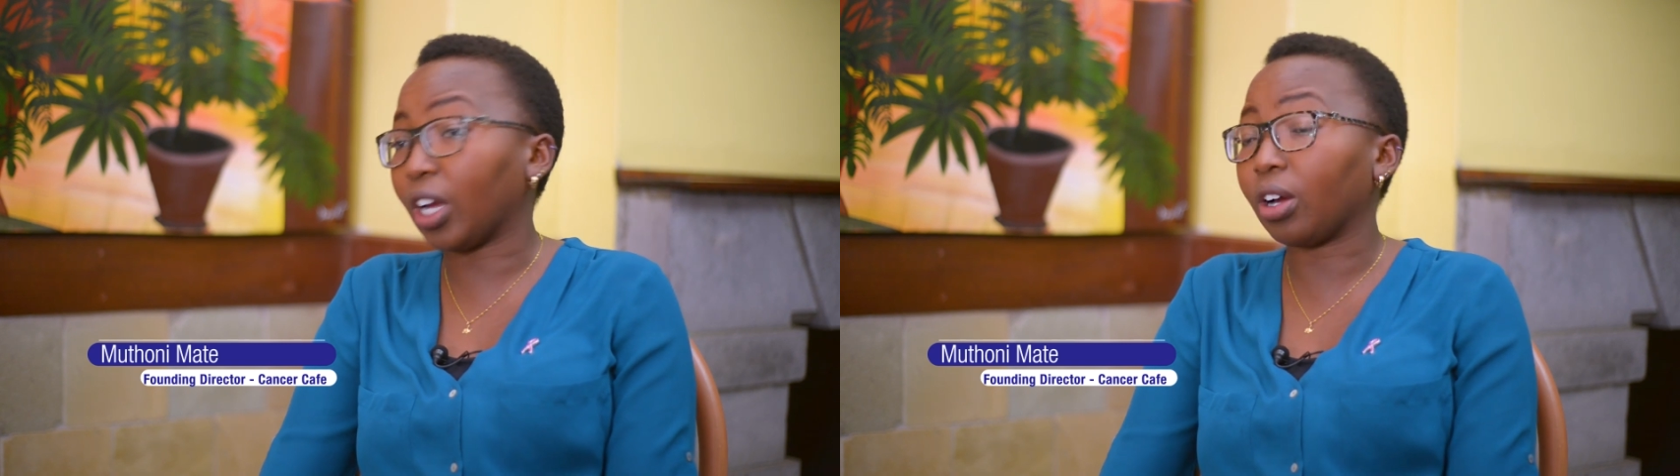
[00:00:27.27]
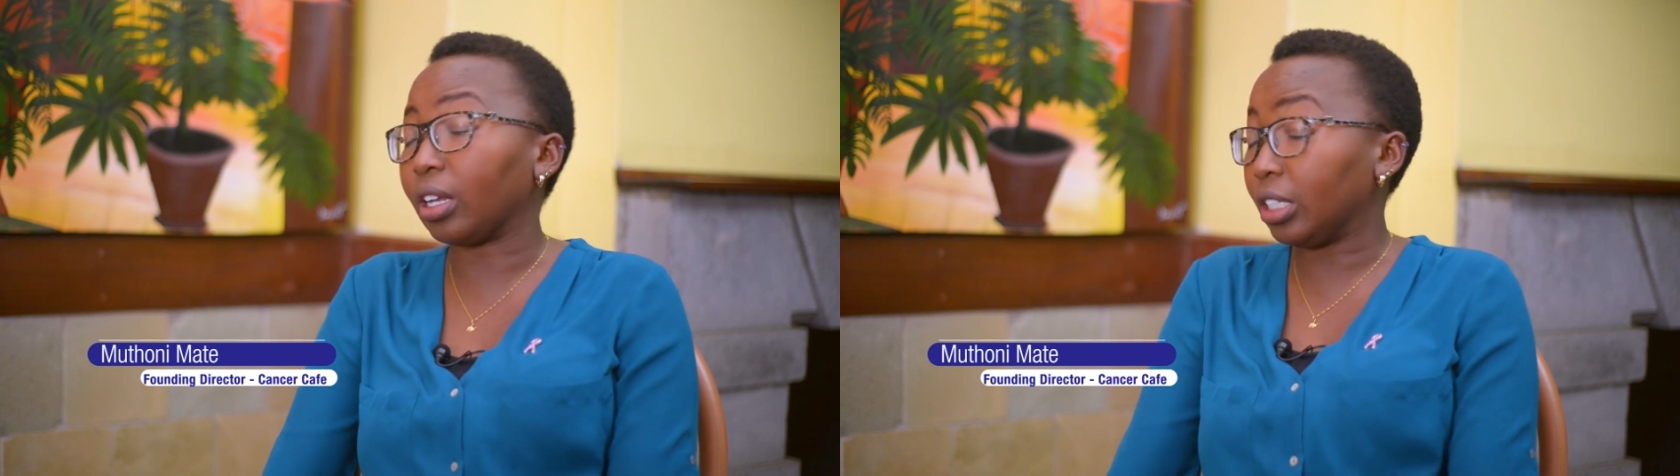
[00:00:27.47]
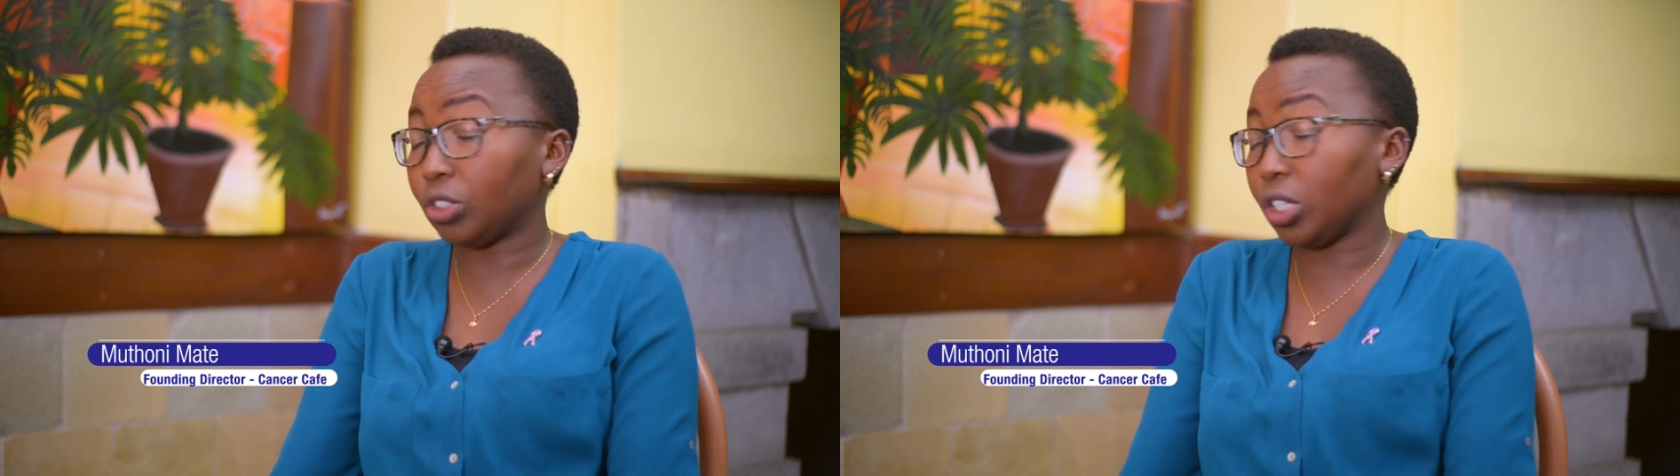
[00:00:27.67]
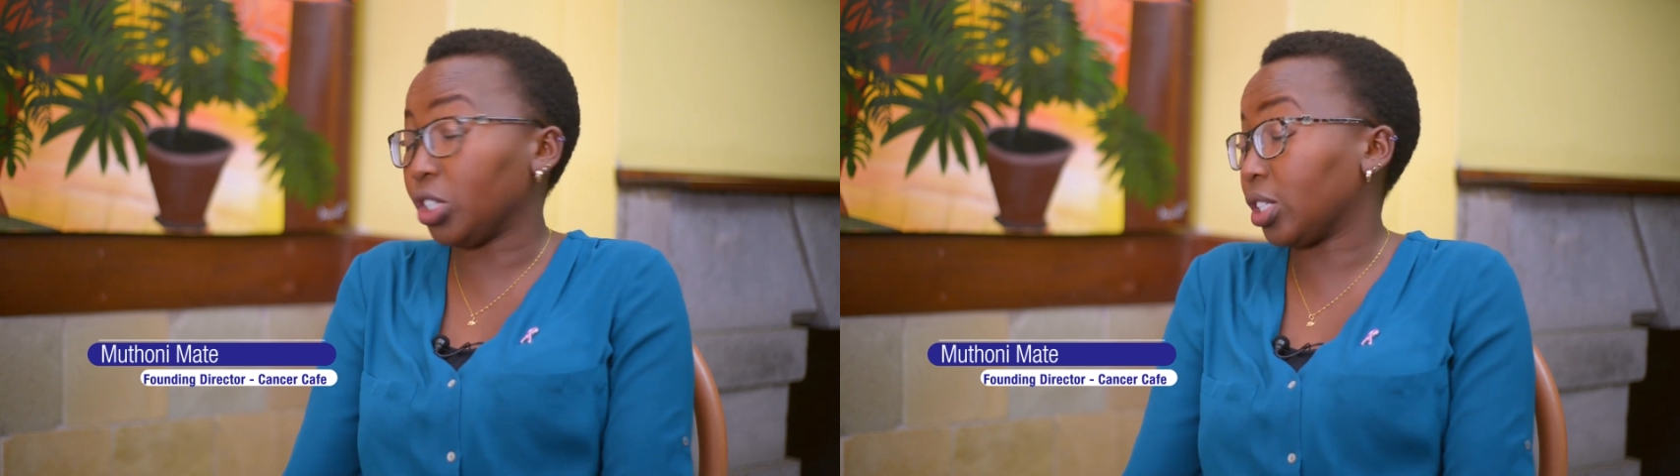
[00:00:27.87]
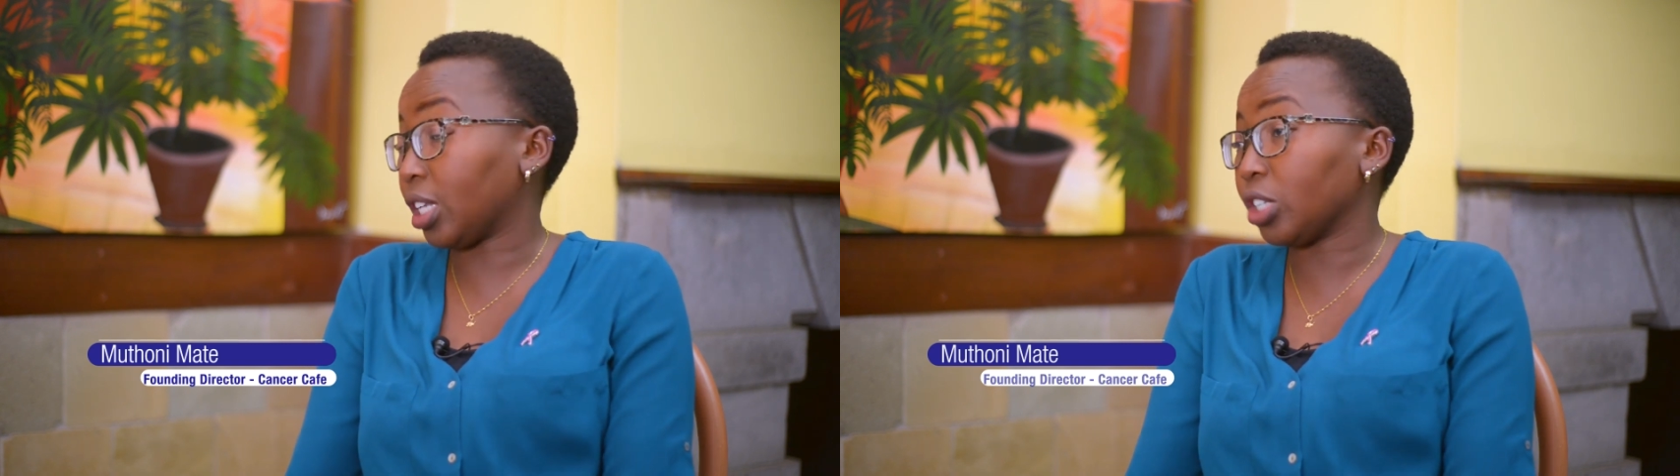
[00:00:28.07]
I literally
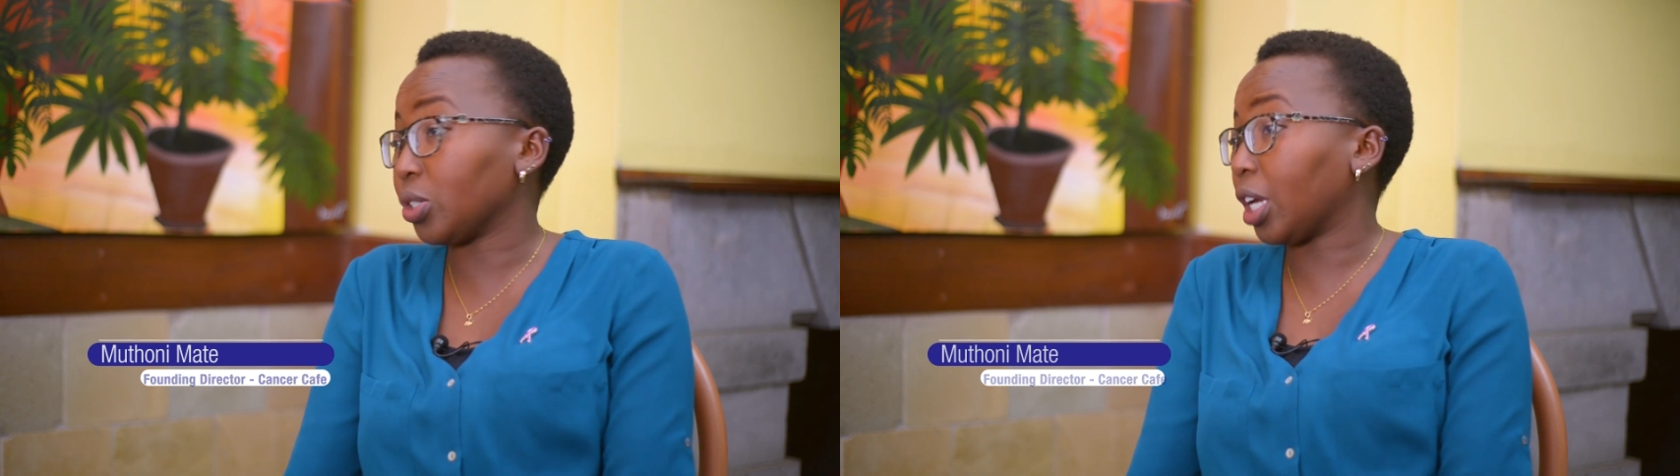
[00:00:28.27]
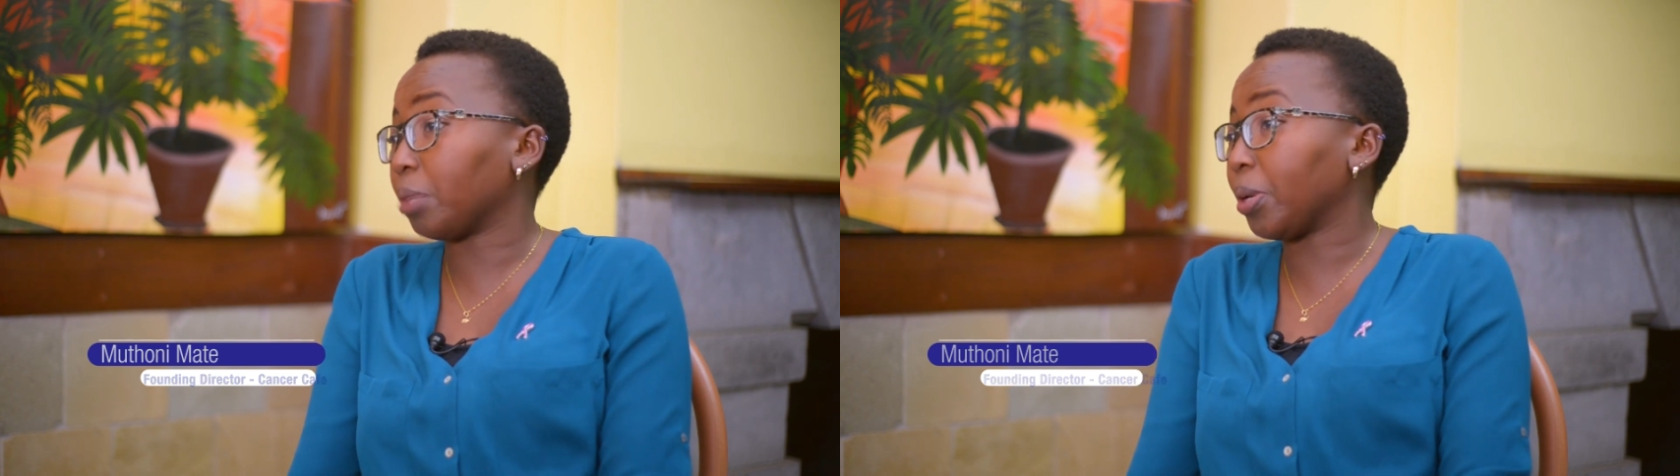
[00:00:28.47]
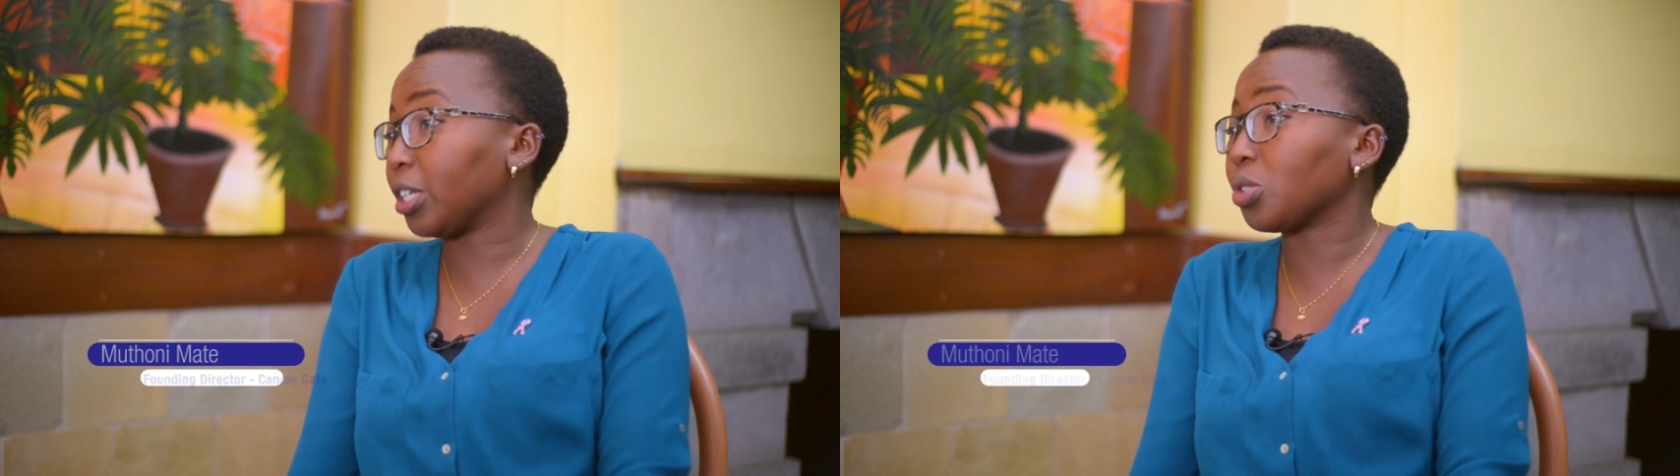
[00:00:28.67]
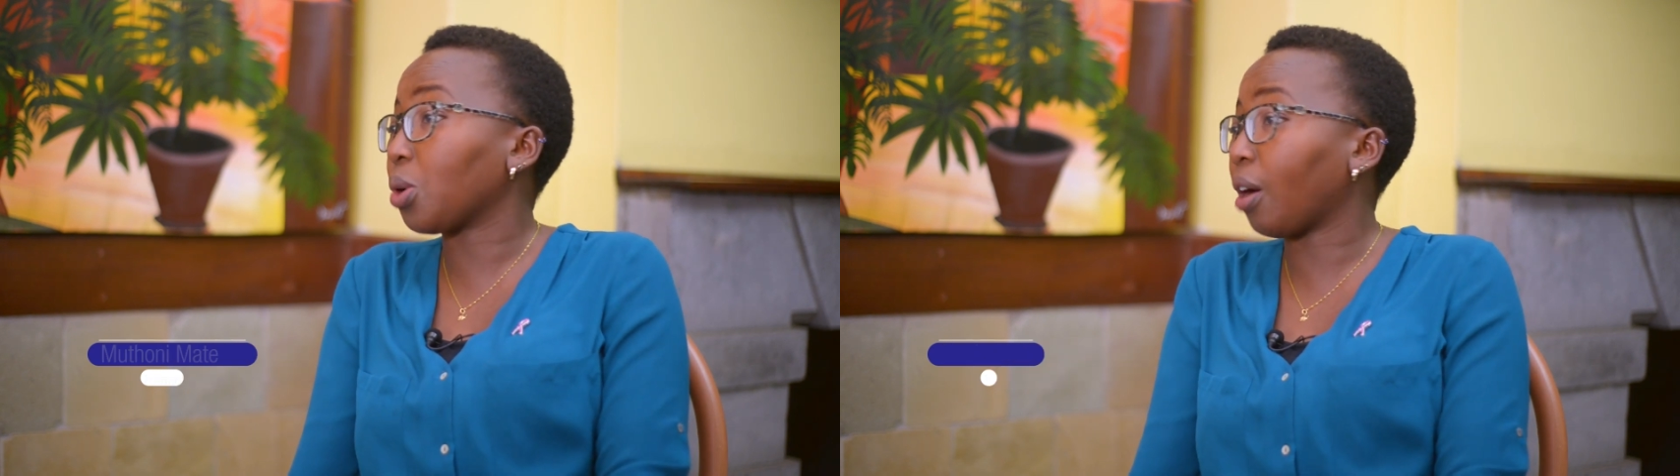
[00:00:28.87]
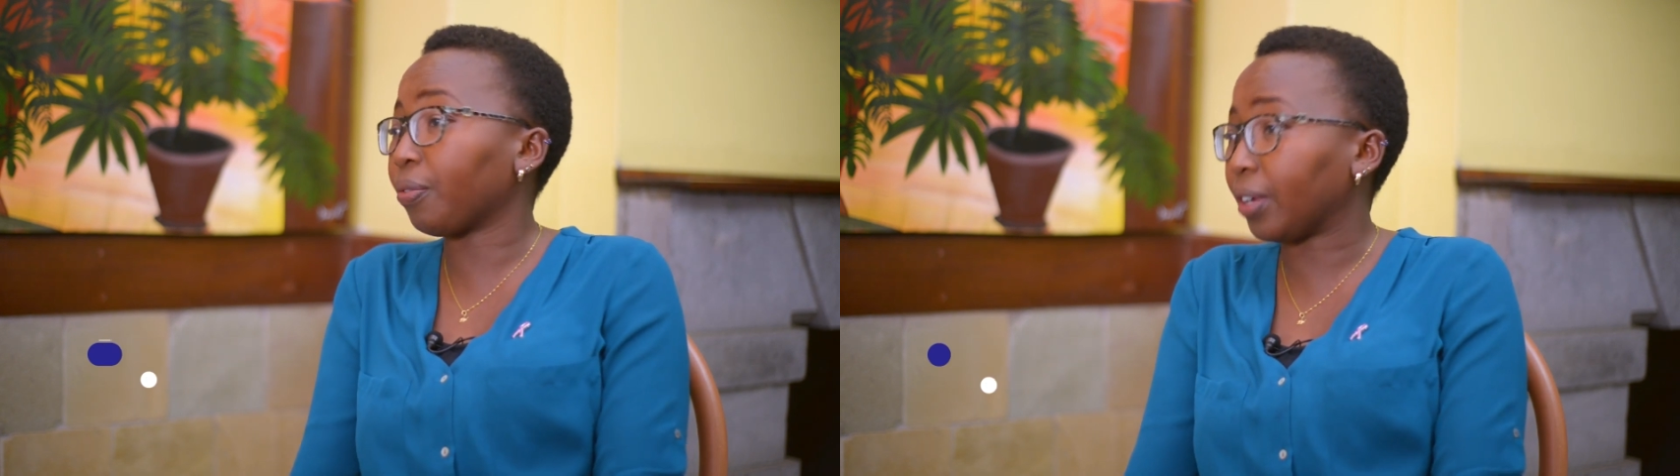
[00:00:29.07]
used to say I used to get paid to
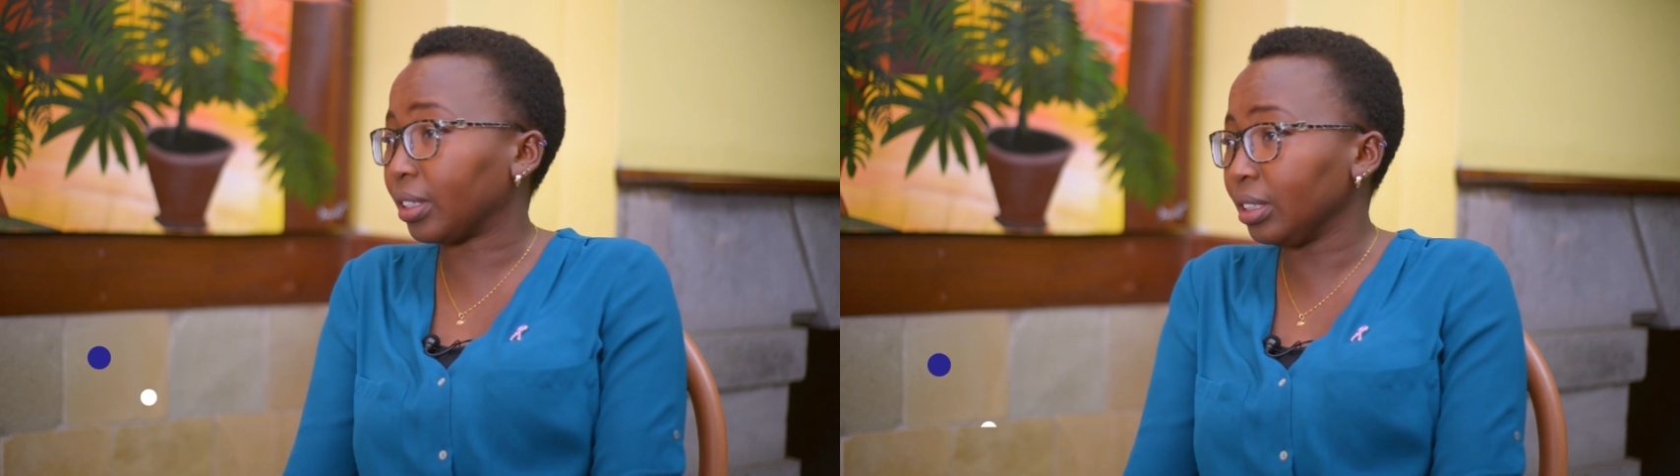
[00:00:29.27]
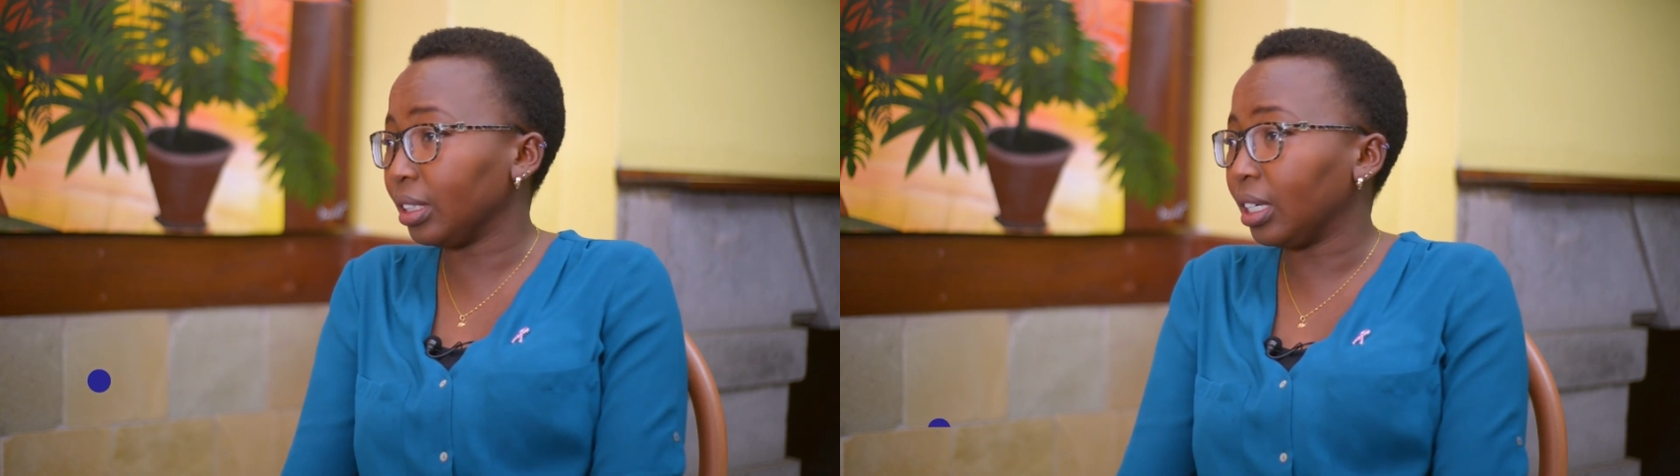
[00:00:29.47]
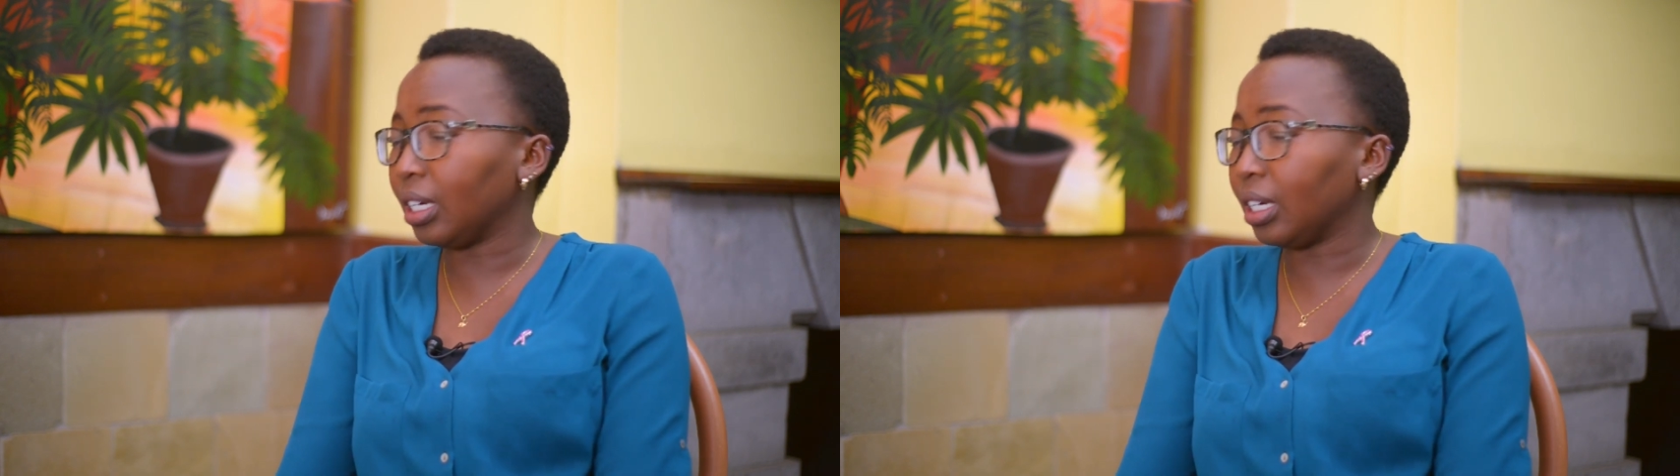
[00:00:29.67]
have fun.